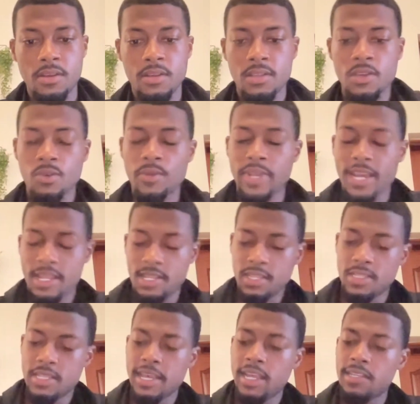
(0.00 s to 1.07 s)
So we got the
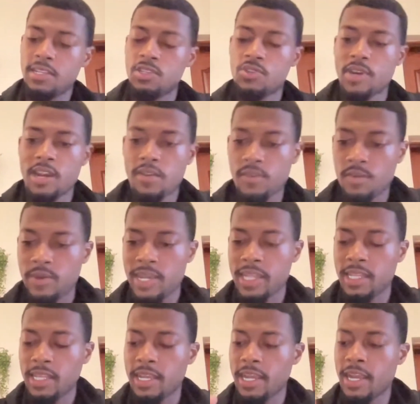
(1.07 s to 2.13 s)
taxi driver, we
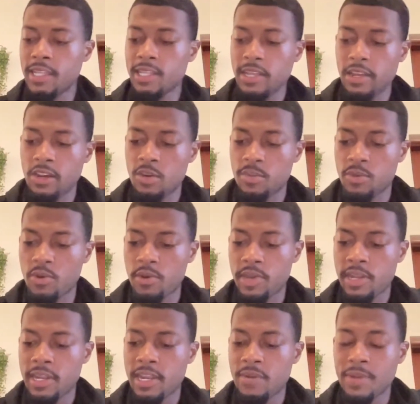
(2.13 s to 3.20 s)
got the guy at the
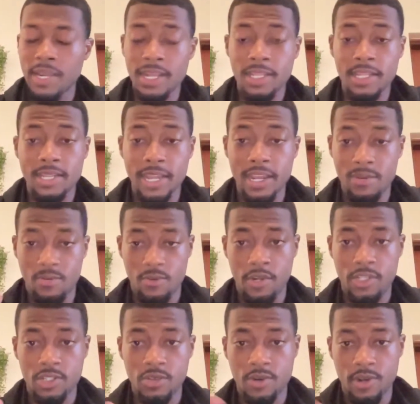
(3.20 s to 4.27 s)
airport, and now we got the damn
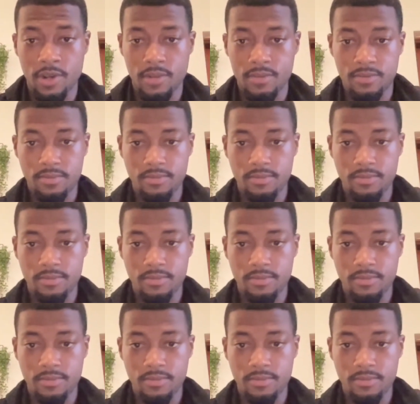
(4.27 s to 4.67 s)
restaurant.